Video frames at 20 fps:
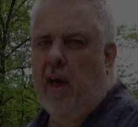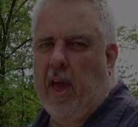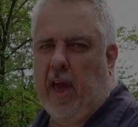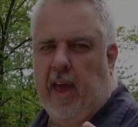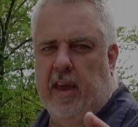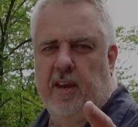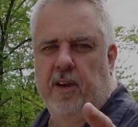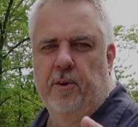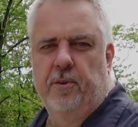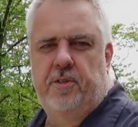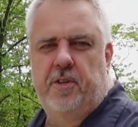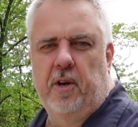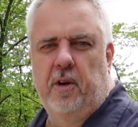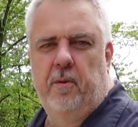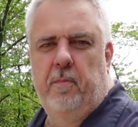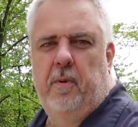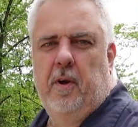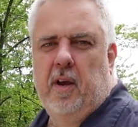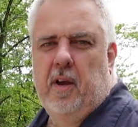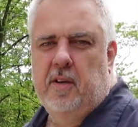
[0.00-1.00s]
Hey
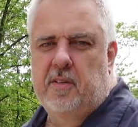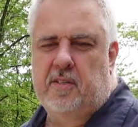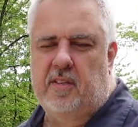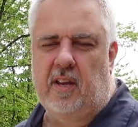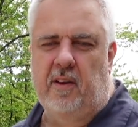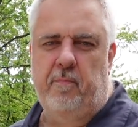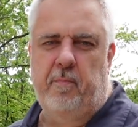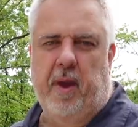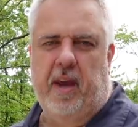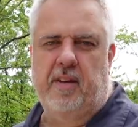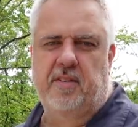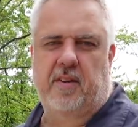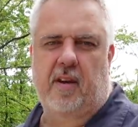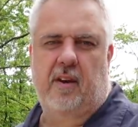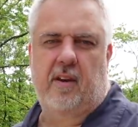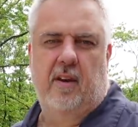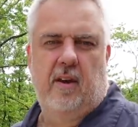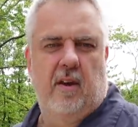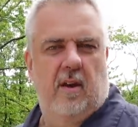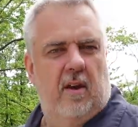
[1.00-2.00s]
YouTube, Steve Baczek
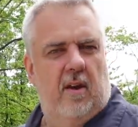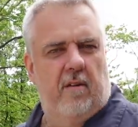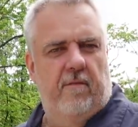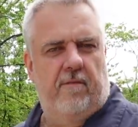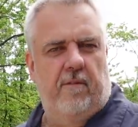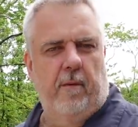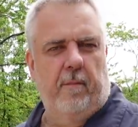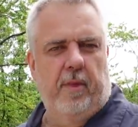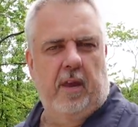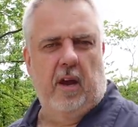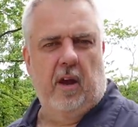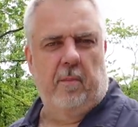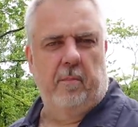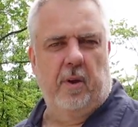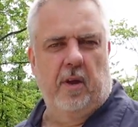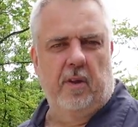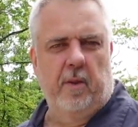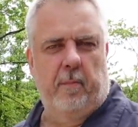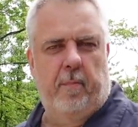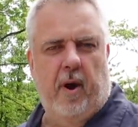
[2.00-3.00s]
from the
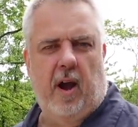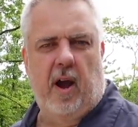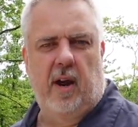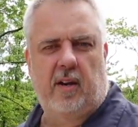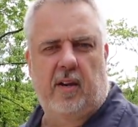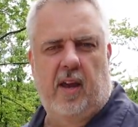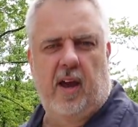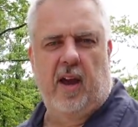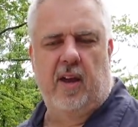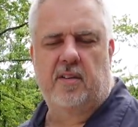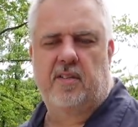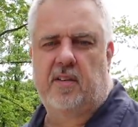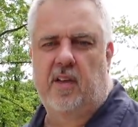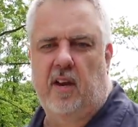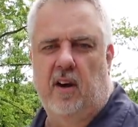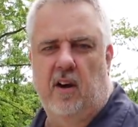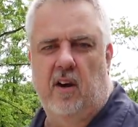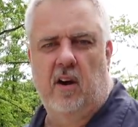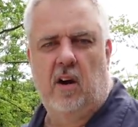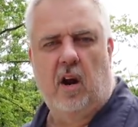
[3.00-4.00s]
UnBuild It podcast
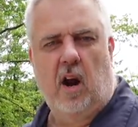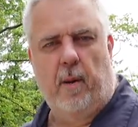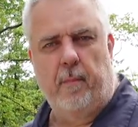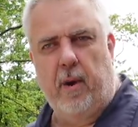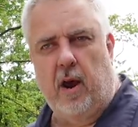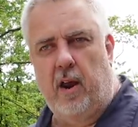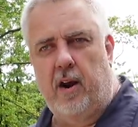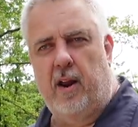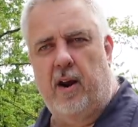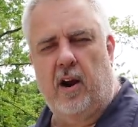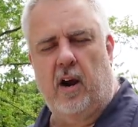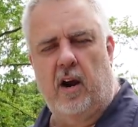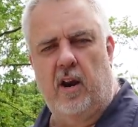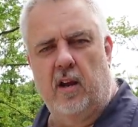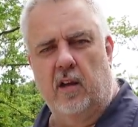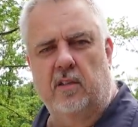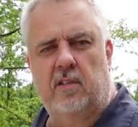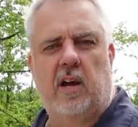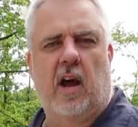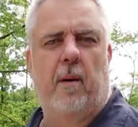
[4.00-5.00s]
here. I'm out at our
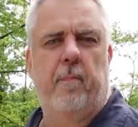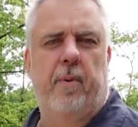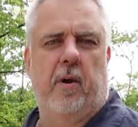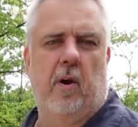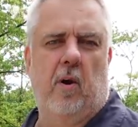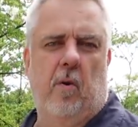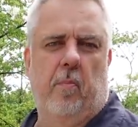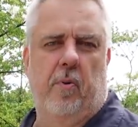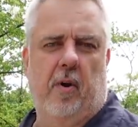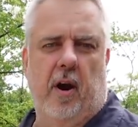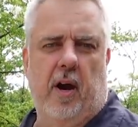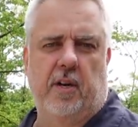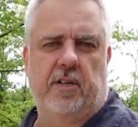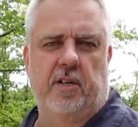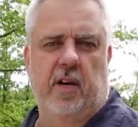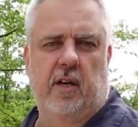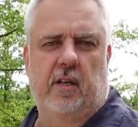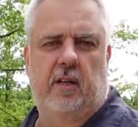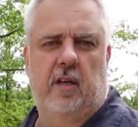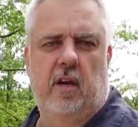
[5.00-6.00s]
Hilltop Aero
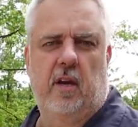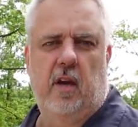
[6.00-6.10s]
project.